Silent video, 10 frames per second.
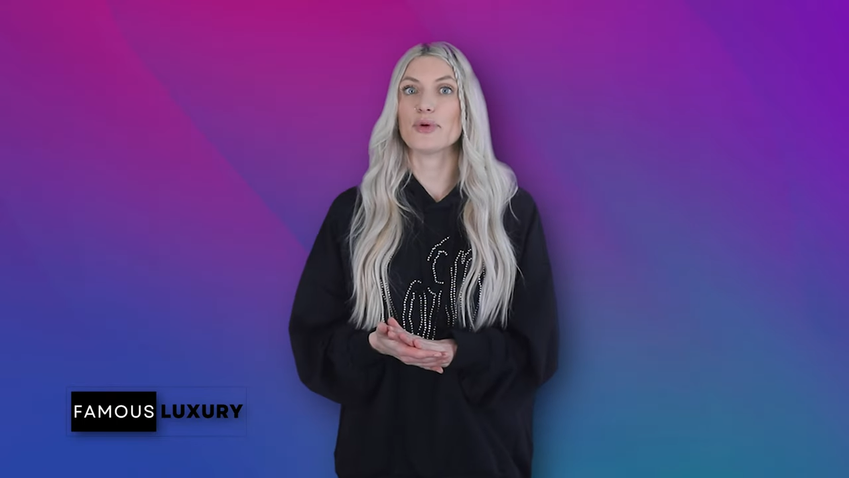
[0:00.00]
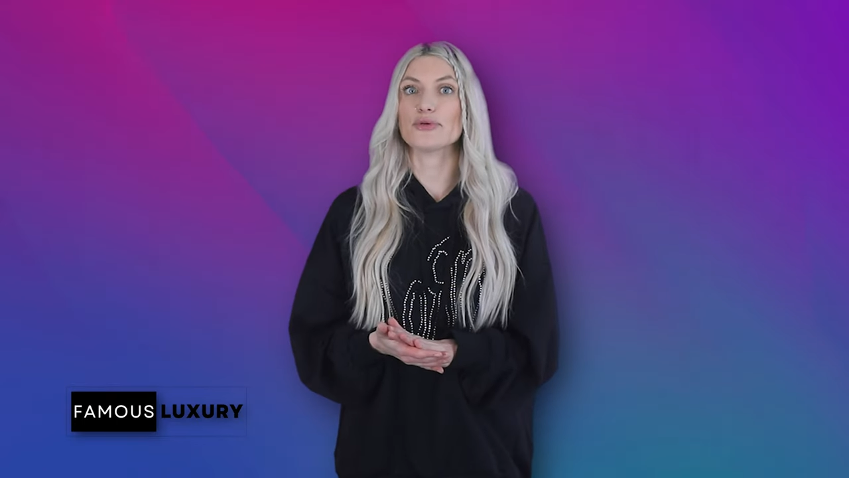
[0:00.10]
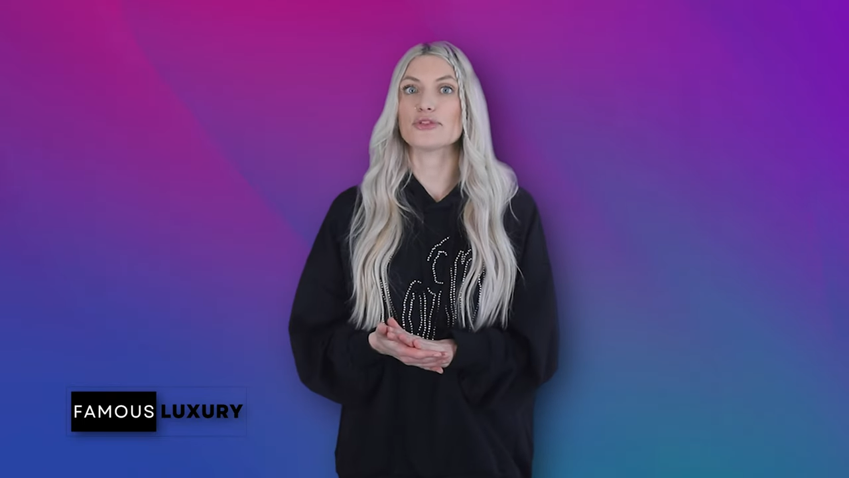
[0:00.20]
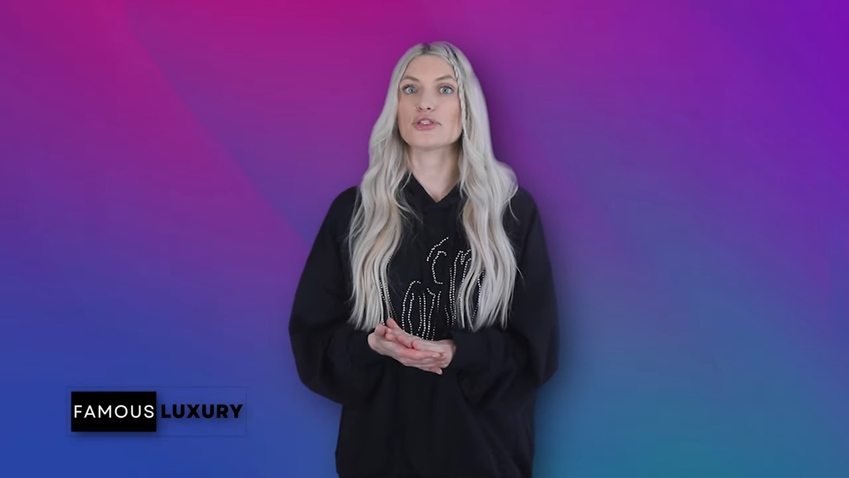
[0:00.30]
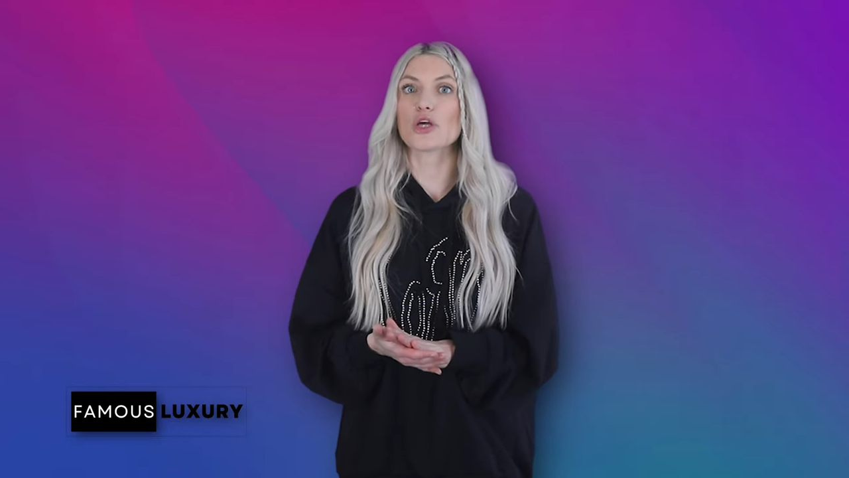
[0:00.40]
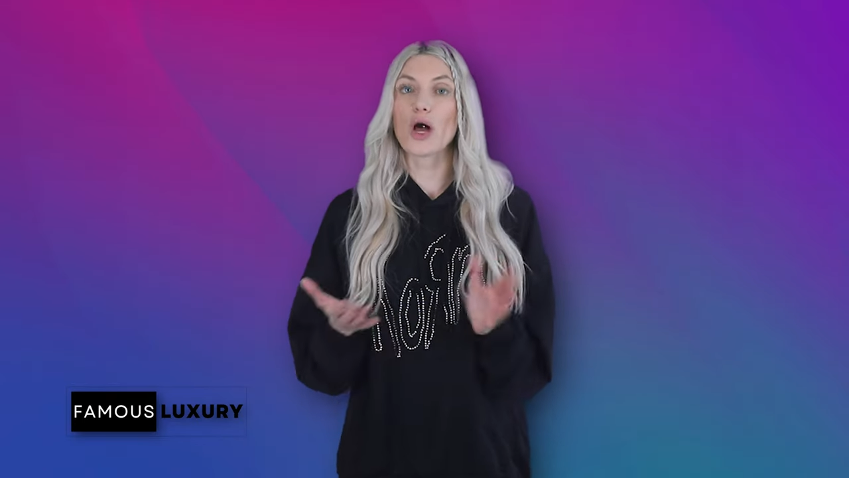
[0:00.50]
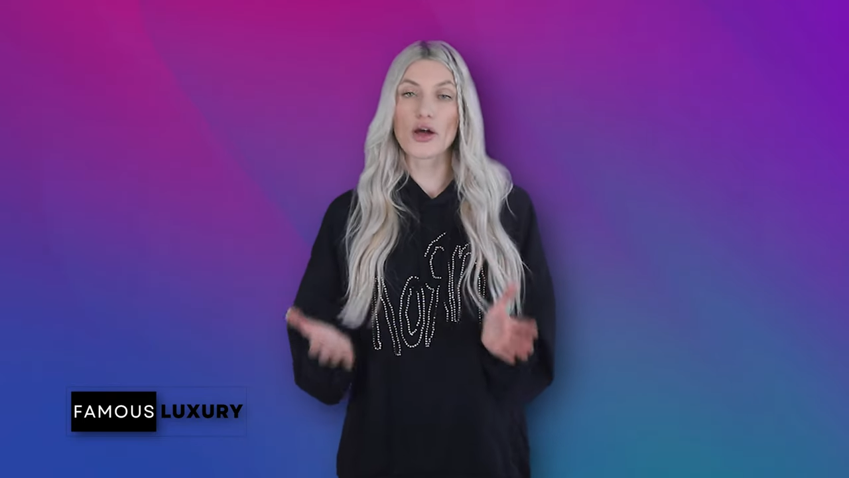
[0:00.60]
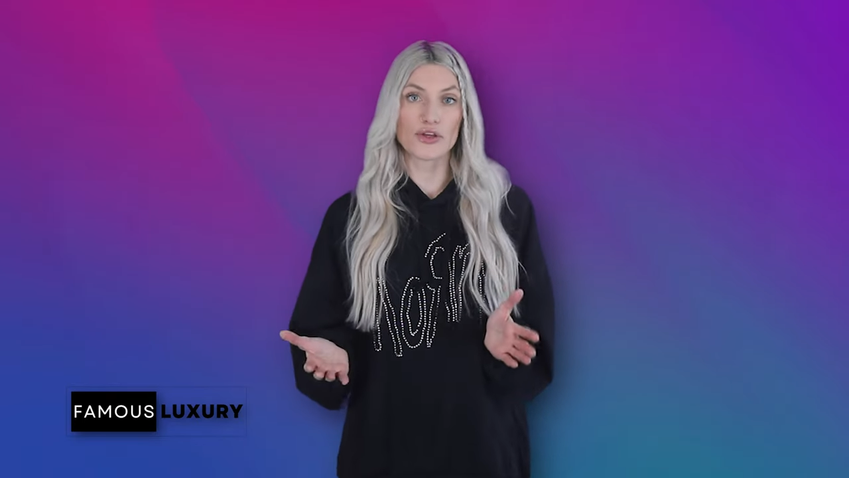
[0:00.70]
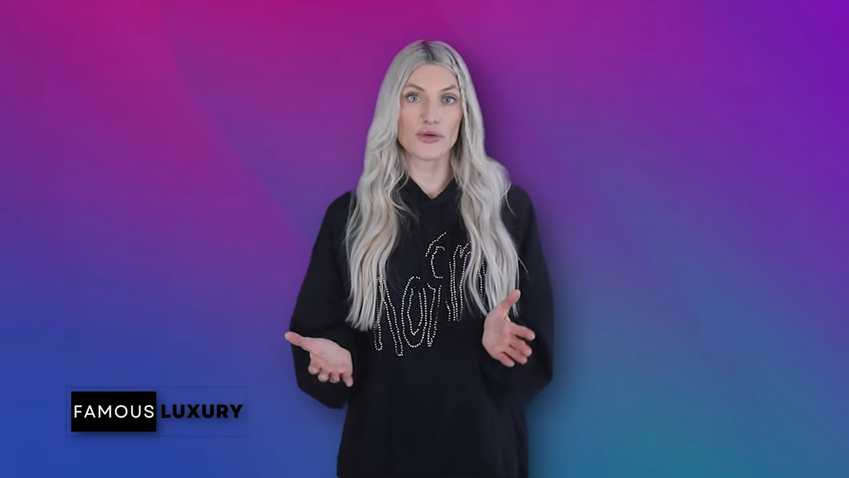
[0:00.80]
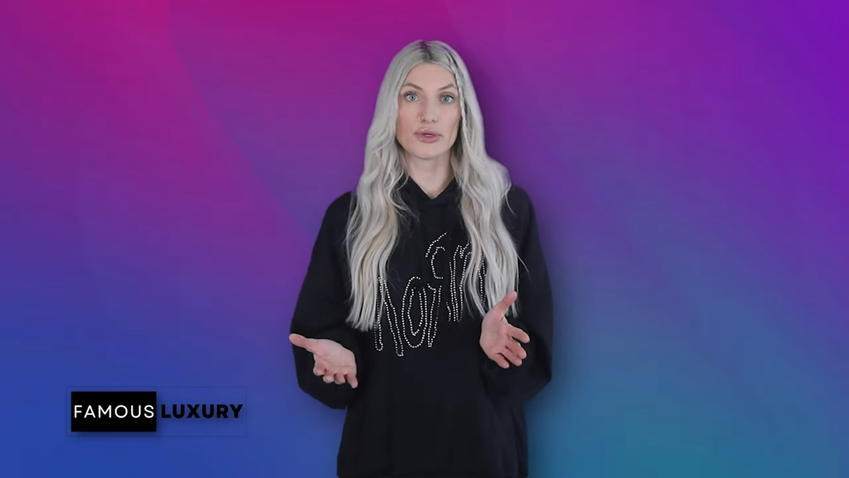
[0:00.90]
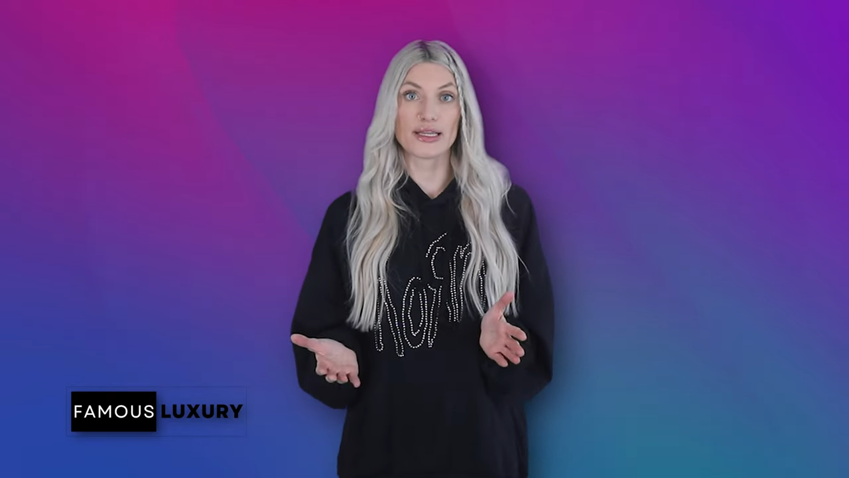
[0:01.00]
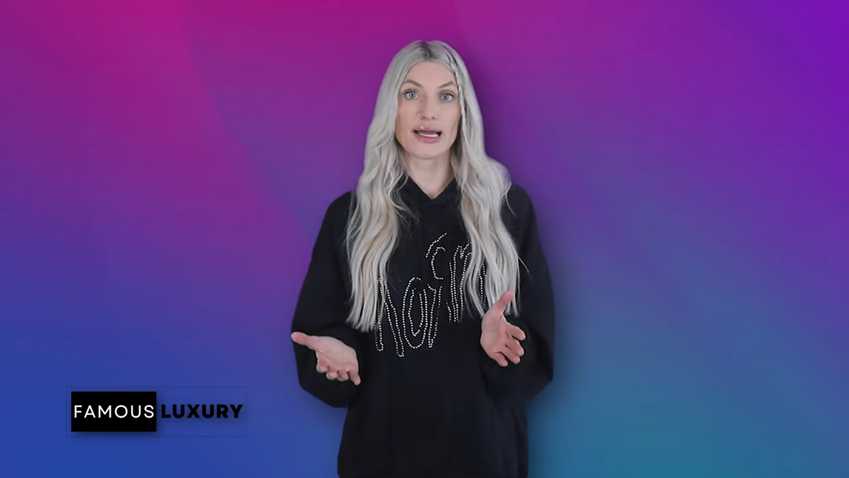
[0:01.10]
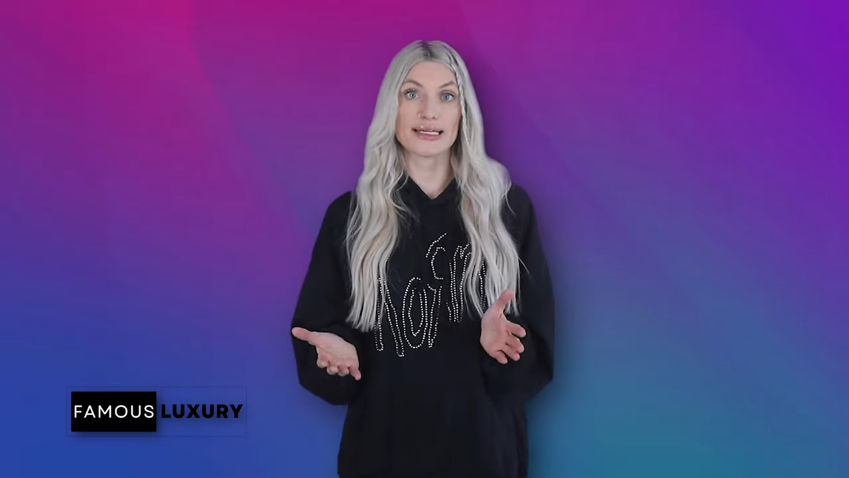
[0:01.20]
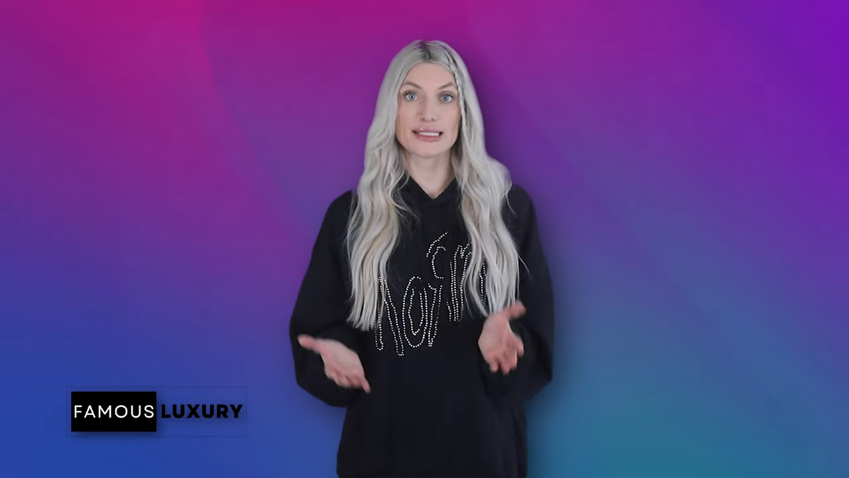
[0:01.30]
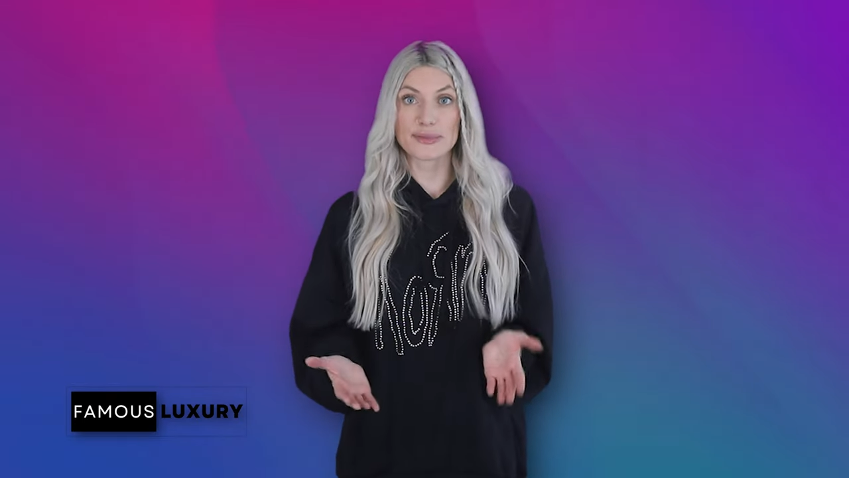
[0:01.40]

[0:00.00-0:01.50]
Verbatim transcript: boasts well-utilized